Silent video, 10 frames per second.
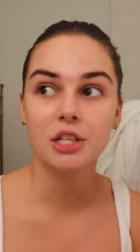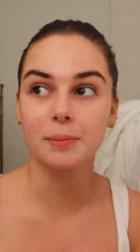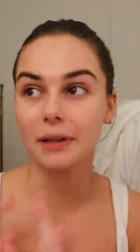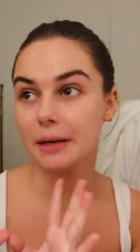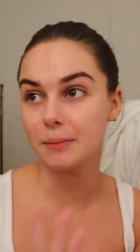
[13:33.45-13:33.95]

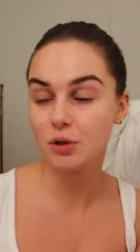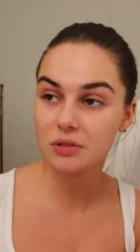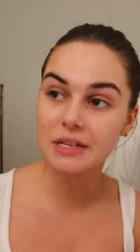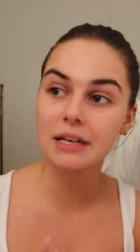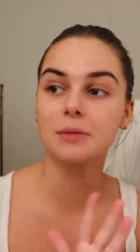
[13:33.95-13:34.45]
to play
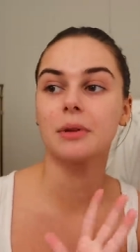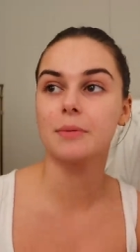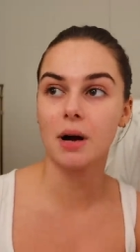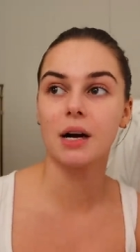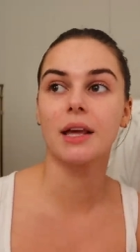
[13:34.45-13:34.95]
music, to
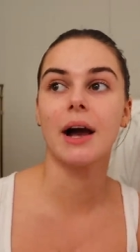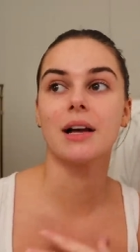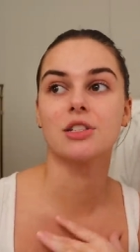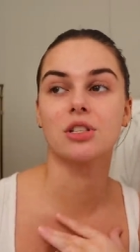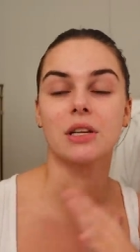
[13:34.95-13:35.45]
play
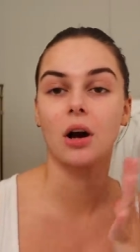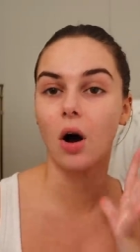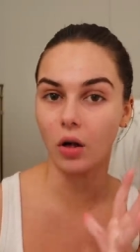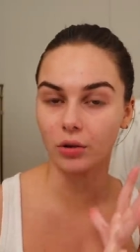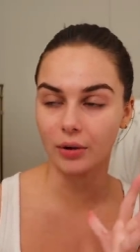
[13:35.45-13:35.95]
podcasts, just like
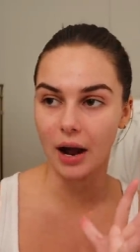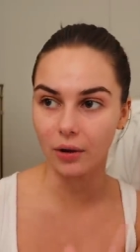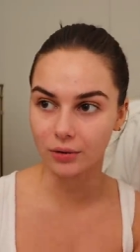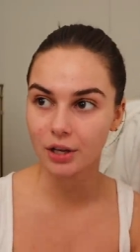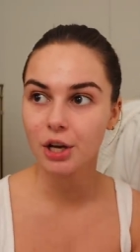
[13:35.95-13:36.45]
all
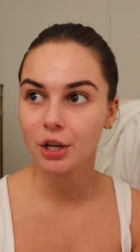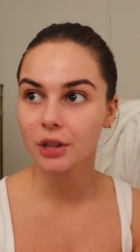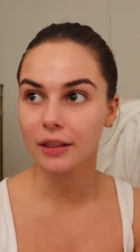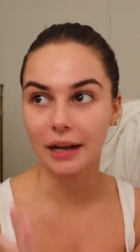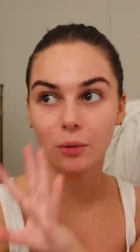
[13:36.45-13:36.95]
around,
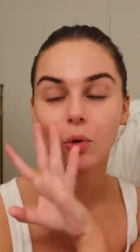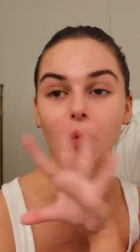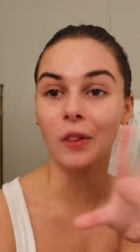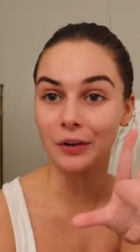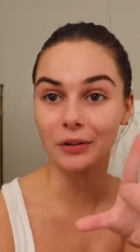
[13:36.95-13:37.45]
like
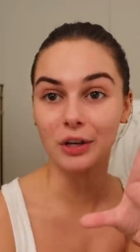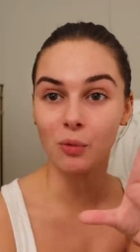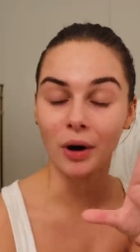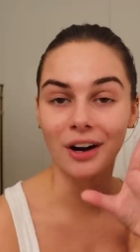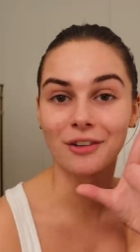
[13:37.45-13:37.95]
will literally
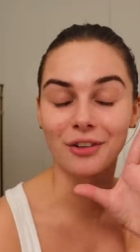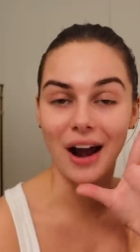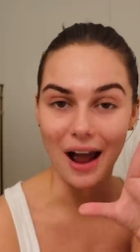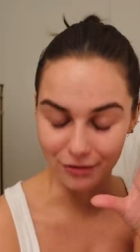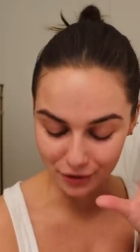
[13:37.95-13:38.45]
work
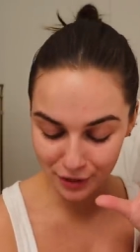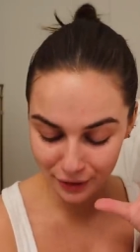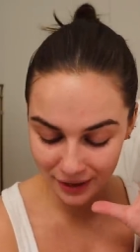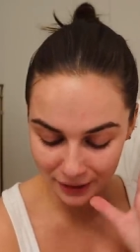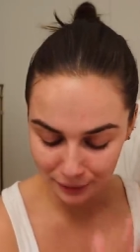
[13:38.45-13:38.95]
for
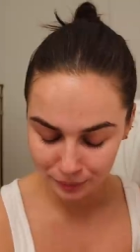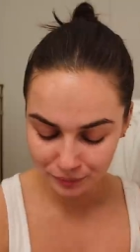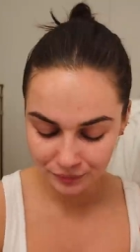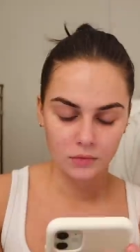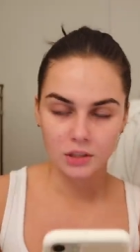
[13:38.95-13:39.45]
everything.
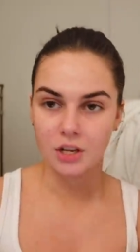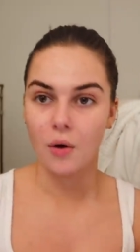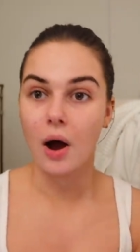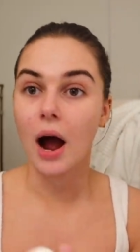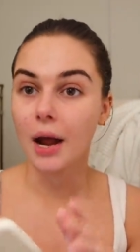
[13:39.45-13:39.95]

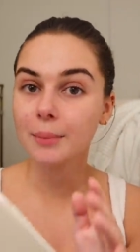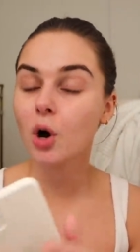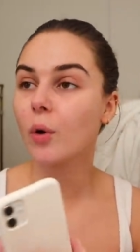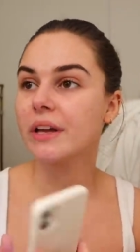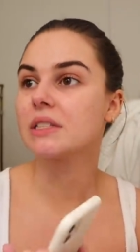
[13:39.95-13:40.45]
So I'm
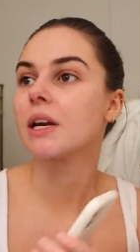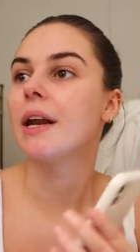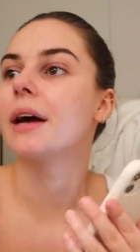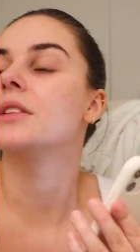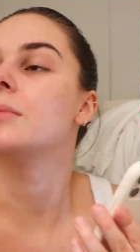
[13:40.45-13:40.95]
going to
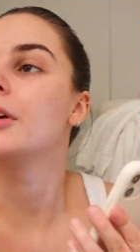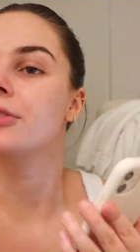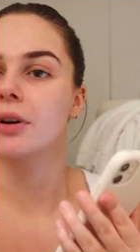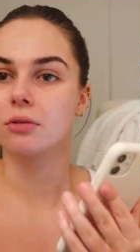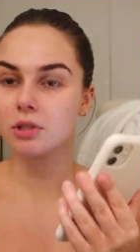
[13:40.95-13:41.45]
connect my
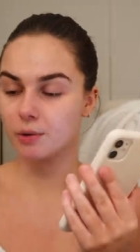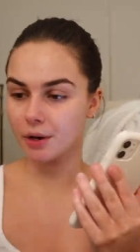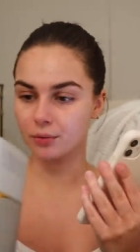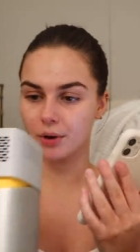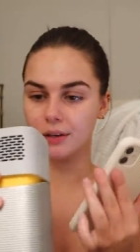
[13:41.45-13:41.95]
phone to
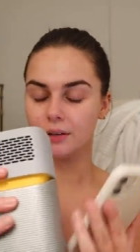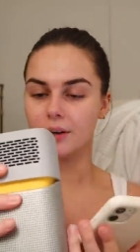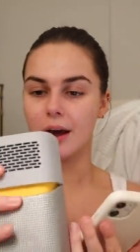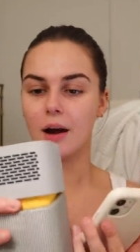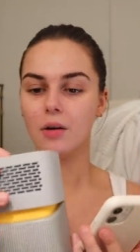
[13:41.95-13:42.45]
it right
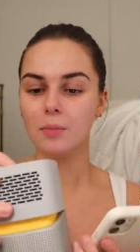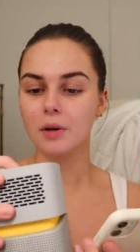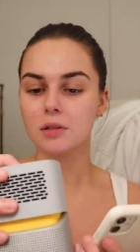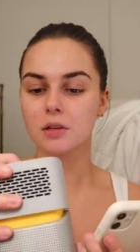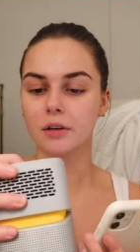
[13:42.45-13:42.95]
now.
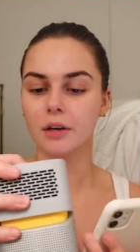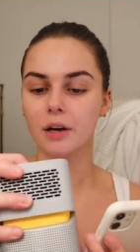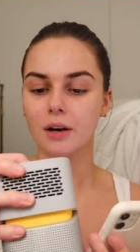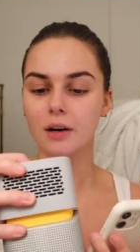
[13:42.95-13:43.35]
Turn it